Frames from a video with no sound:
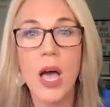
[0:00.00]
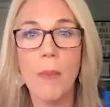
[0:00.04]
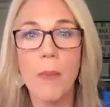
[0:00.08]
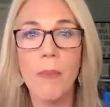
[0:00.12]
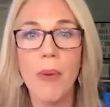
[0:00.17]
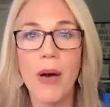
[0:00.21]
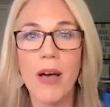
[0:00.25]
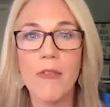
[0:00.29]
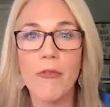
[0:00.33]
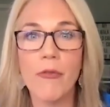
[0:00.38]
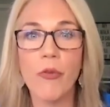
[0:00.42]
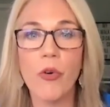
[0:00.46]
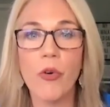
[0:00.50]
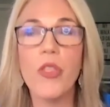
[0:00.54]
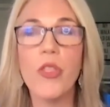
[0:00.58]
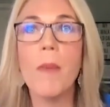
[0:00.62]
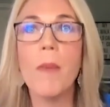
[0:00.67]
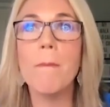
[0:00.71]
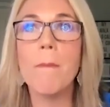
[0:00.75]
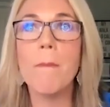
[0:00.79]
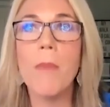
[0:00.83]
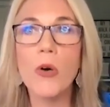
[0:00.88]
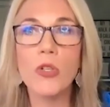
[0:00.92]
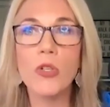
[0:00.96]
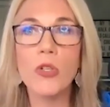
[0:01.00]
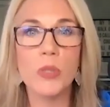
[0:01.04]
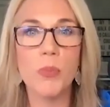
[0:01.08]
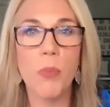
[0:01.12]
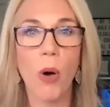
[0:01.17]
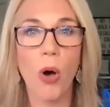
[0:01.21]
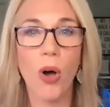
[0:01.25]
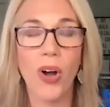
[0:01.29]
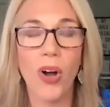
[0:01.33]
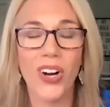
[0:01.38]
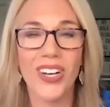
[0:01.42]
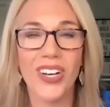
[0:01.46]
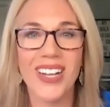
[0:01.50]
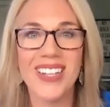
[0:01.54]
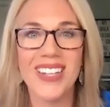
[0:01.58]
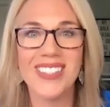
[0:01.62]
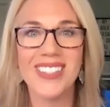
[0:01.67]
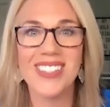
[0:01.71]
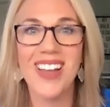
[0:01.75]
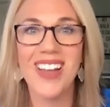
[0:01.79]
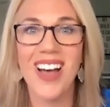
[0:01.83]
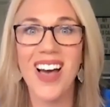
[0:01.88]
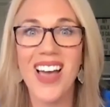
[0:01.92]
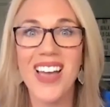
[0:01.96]
But for the most part,
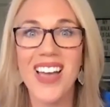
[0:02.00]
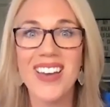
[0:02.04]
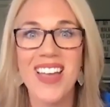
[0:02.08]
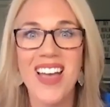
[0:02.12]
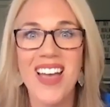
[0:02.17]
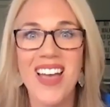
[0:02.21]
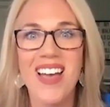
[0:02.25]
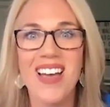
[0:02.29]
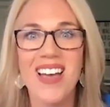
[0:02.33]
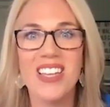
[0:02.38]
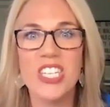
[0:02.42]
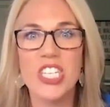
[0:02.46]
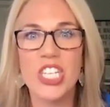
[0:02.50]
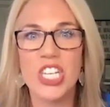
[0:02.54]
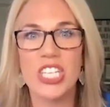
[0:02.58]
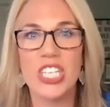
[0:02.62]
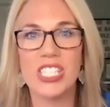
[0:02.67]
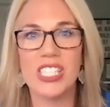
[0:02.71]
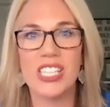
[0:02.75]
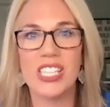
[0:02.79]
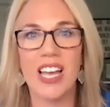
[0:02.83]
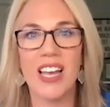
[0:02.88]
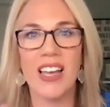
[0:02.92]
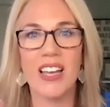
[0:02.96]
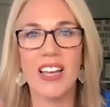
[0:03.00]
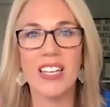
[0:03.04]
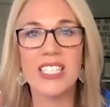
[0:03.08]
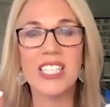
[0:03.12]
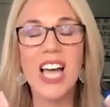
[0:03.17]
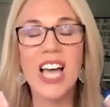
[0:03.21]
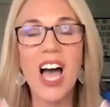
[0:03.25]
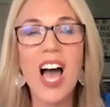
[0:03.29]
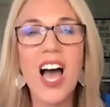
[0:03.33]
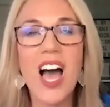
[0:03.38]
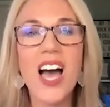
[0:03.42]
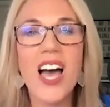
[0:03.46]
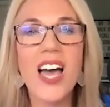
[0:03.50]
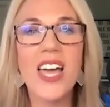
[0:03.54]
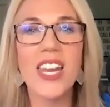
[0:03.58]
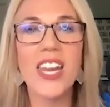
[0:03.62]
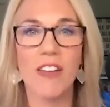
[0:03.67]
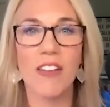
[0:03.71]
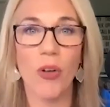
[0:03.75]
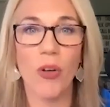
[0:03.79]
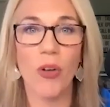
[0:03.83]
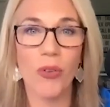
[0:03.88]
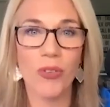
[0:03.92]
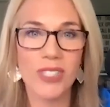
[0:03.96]
it's not just a ton
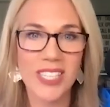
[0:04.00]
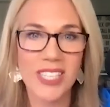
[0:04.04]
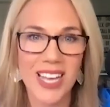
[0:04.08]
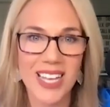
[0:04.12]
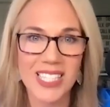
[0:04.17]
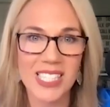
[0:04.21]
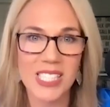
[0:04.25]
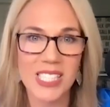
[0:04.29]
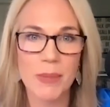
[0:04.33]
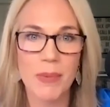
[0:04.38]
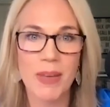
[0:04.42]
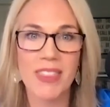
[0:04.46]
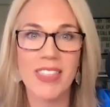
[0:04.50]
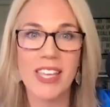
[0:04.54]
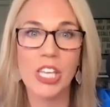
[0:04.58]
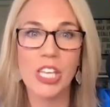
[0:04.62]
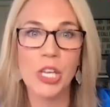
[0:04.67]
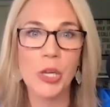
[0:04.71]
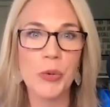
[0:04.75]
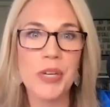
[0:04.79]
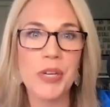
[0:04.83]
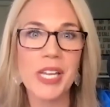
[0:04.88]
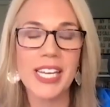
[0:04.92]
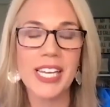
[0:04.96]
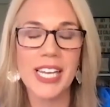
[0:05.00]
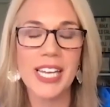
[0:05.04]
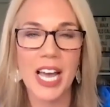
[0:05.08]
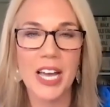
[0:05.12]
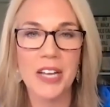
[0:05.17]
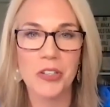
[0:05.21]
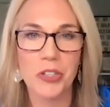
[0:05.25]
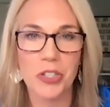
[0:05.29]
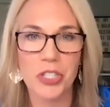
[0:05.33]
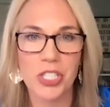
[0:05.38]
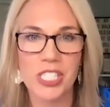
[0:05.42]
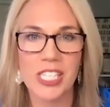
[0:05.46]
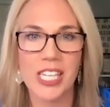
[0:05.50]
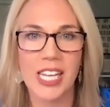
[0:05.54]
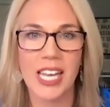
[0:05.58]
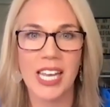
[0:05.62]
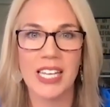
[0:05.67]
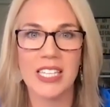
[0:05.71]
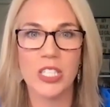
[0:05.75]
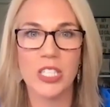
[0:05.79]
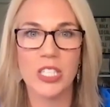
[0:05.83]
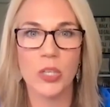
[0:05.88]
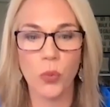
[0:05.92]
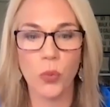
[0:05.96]
of Old Testament that you need to
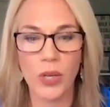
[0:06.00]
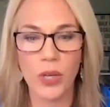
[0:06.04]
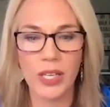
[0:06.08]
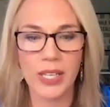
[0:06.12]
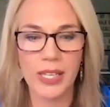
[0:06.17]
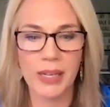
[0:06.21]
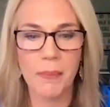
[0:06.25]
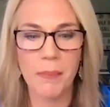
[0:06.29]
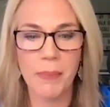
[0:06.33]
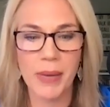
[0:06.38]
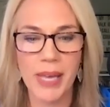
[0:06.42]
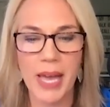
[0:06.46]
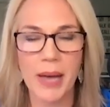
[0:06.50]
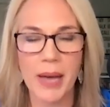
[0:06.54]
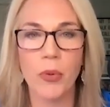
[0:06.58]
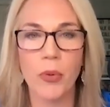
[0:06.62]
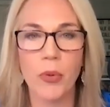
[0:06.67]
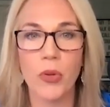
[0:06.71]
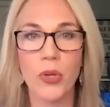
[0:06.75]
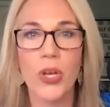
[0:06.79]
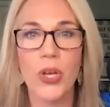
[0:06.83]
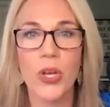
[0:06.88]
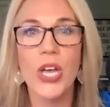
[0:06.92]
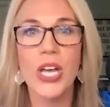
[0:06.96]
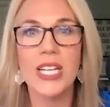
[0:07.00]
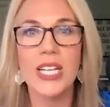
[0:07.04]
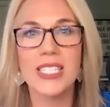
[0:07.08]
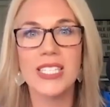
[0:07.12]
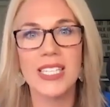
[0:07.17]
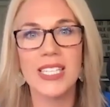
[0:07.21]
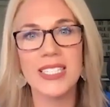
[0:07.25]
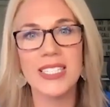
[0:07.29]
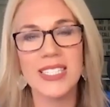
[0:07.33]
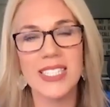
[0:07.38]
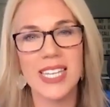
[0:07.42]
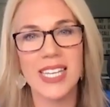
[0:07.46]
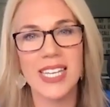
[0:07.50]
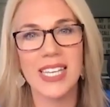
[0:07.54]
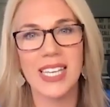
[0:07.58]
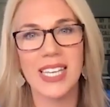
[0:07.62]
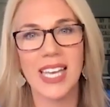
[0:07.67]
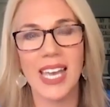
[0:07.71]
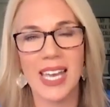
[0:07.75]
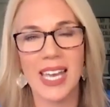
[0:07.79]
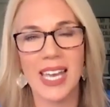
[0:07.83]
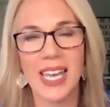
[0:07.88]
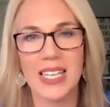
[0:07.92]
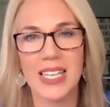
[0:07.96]
understand to really be able to dig
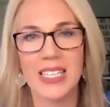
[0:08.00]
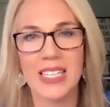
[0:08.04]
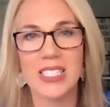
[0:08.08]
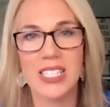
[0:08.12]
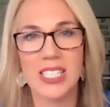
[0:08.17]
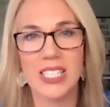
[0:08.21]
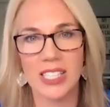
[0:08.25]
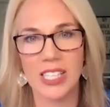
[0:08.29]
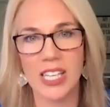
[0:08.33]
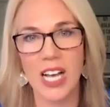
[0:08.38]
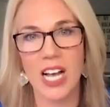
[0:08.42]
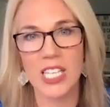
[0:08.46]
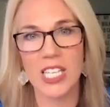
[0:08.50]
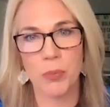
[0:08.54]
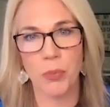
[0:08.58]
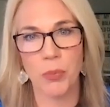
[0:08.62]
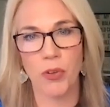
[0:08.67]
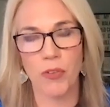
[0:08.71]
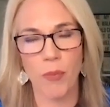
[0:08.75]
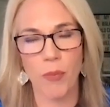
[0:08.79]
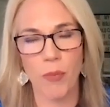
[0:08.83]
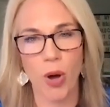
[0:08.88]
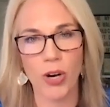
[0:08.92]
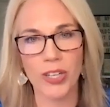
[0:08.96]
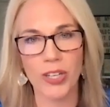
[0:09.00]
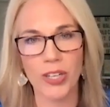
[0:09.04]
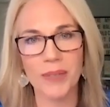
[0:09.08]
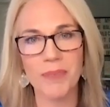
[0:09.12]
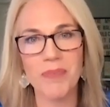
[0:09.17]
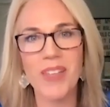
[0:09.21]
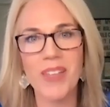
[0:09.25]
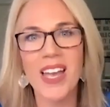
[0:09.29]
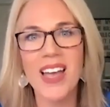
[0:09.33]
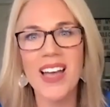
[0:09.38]
into the Gospel of Mark.